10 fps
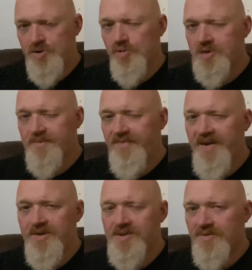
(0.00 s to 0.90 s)
draw some
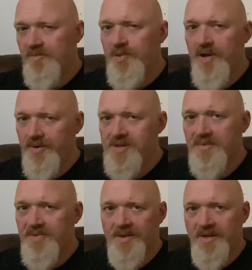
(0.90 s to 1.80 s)
feathers on the bird or
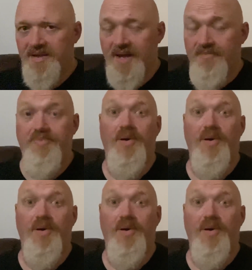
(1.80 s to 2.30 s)
something like that,